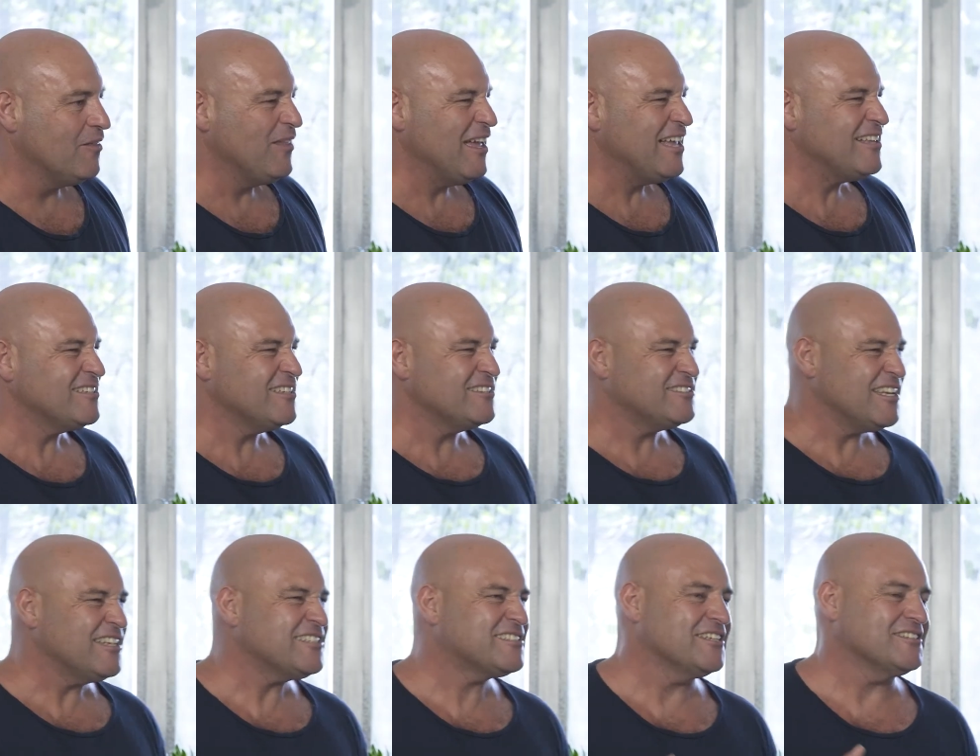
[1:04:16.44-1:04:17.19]

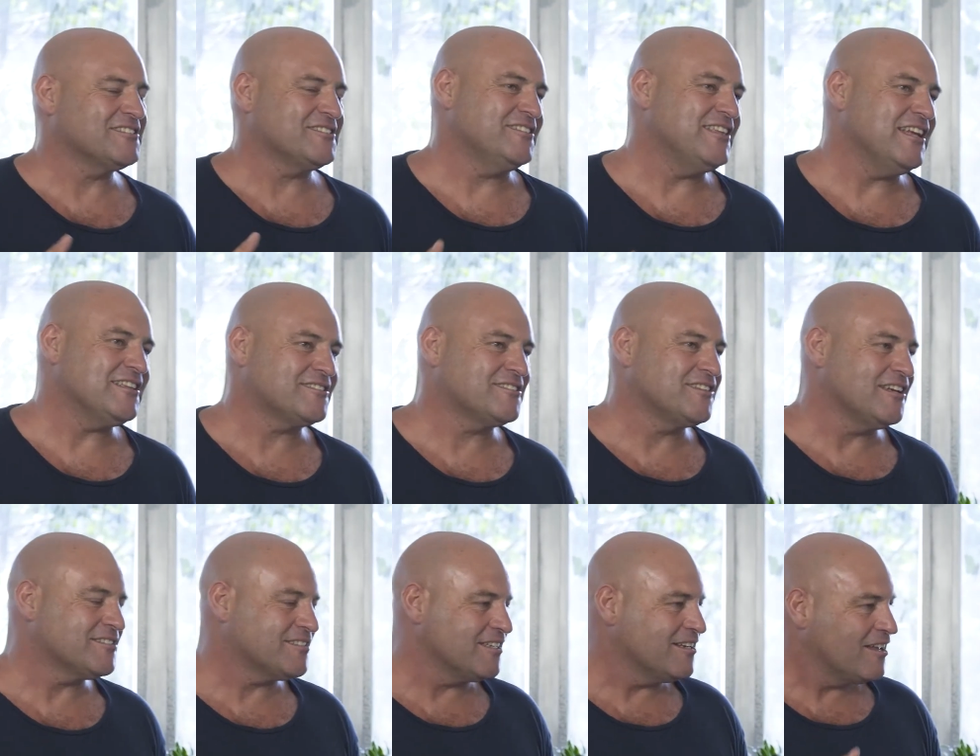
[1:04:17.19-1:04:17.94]
that's
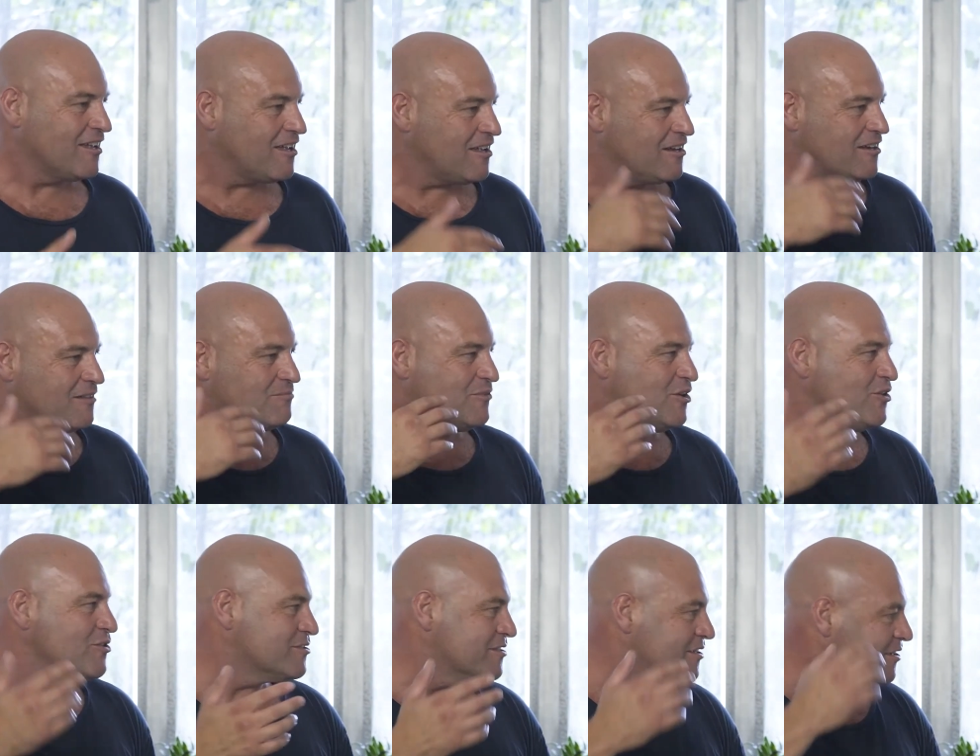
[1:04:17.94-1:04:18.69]
just an
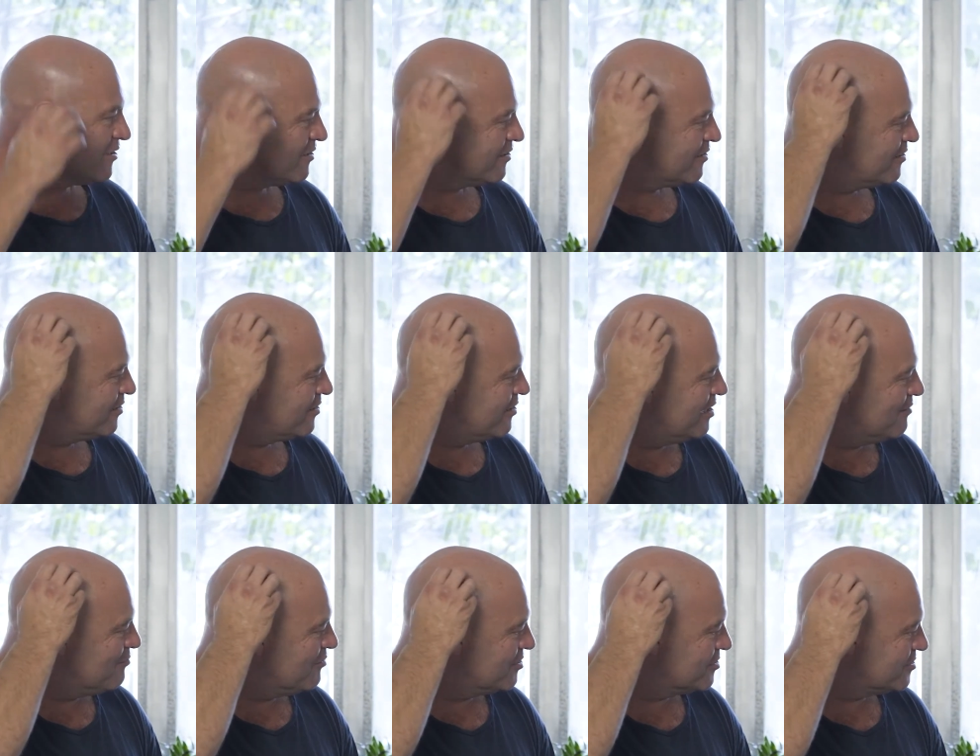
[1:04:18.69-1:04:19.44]
amusing
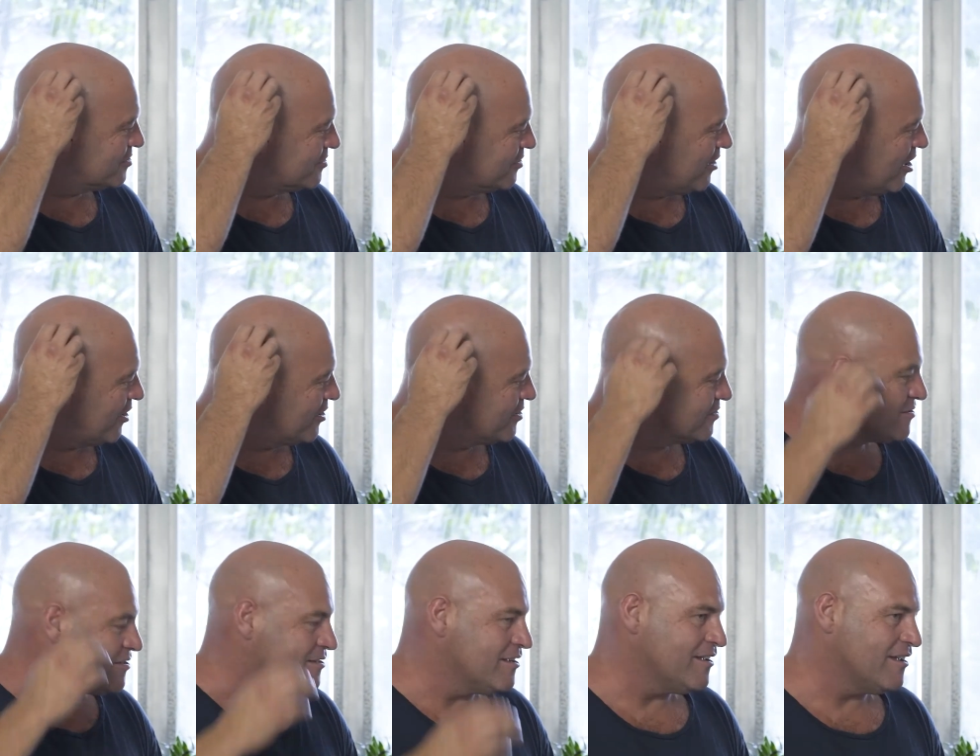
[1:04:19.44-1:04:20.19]
image I
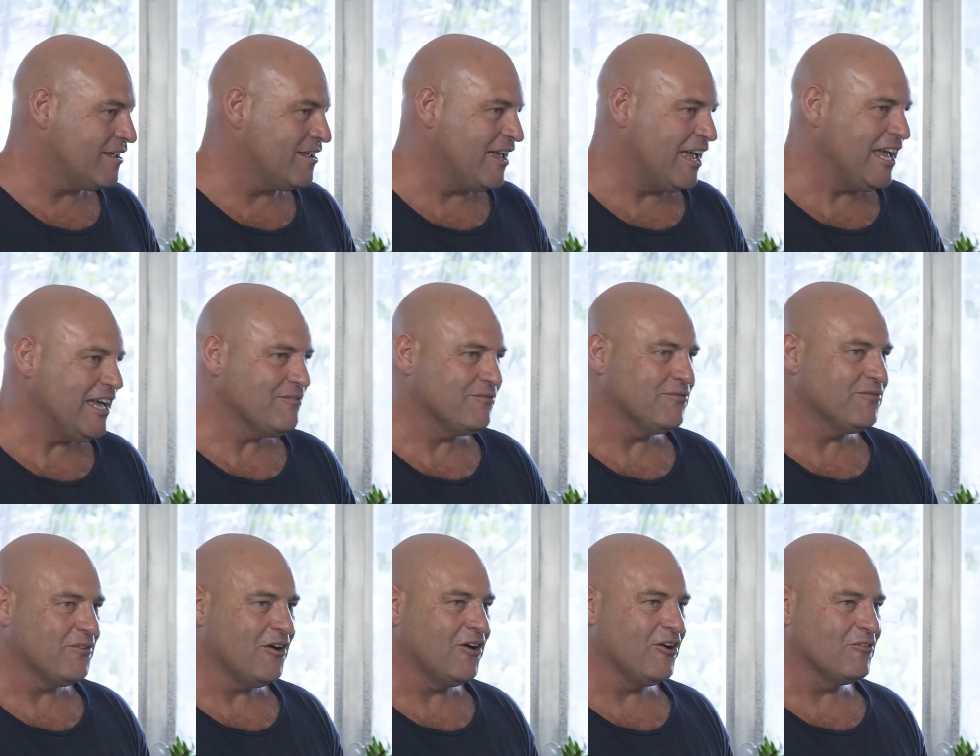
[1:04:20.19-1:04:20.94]
used to
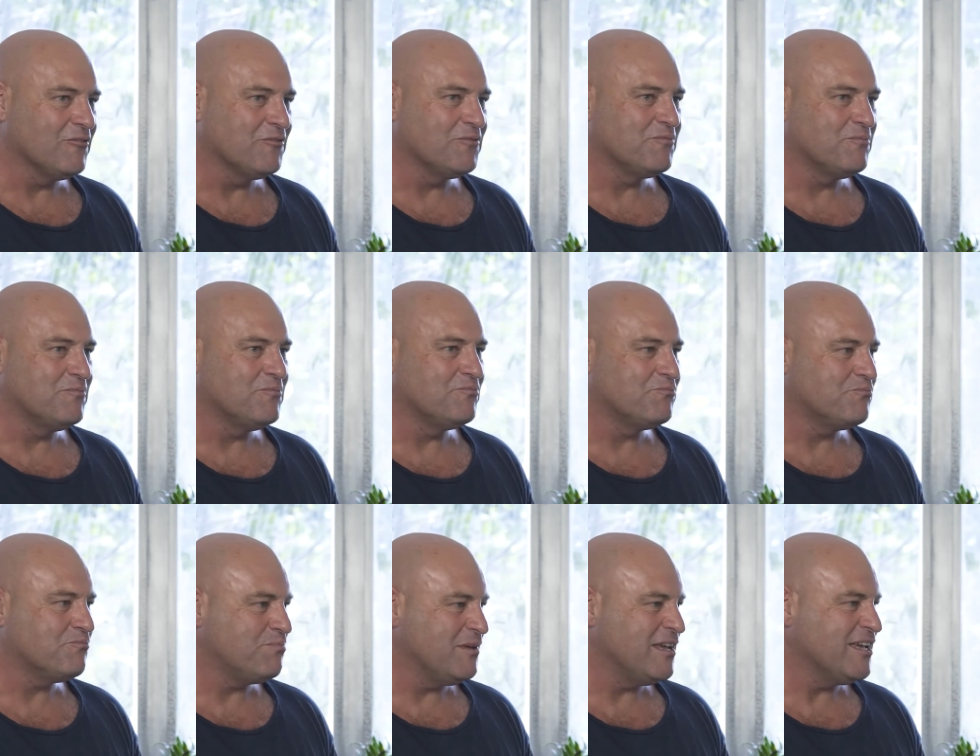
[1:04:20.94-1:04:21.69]
have of
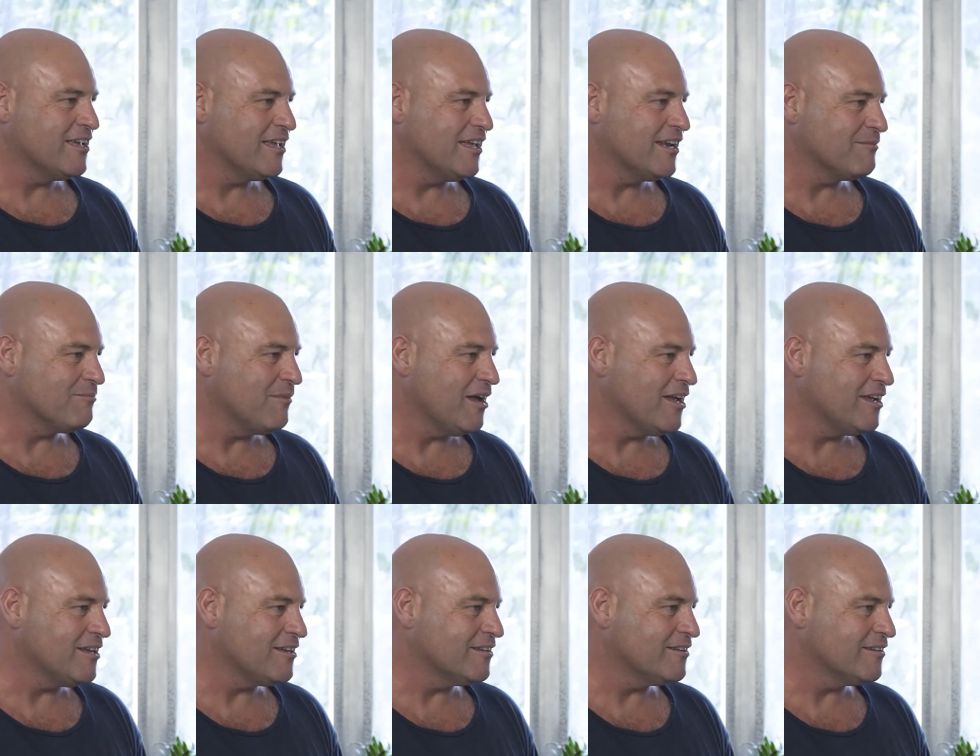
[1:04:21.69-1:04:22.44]
beer getting
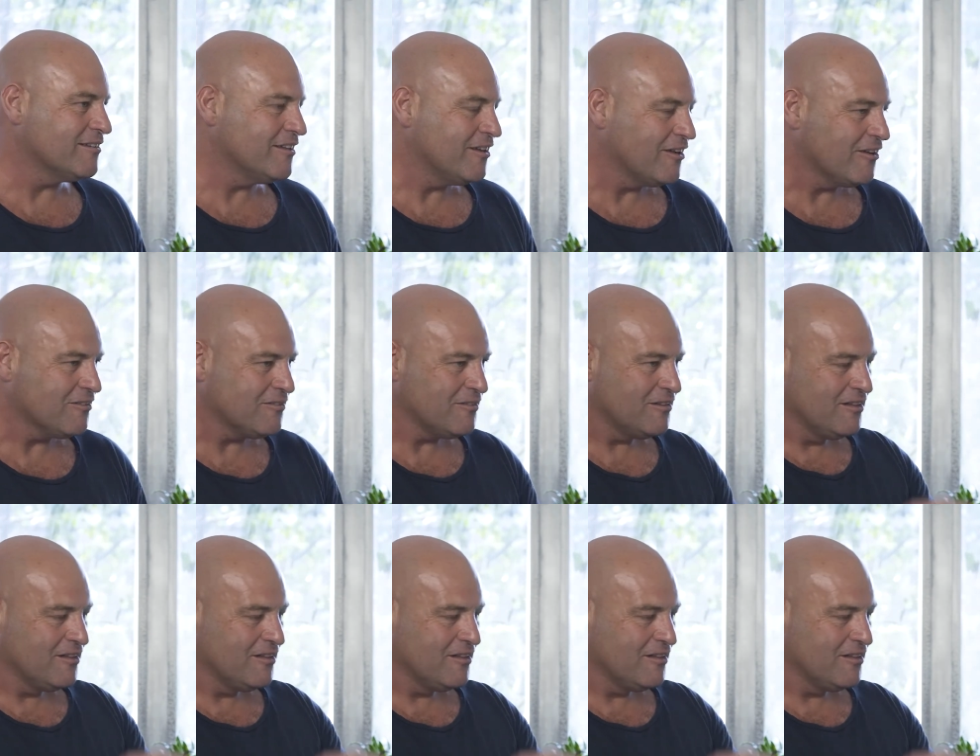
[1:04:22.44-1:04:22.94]
made, and you know,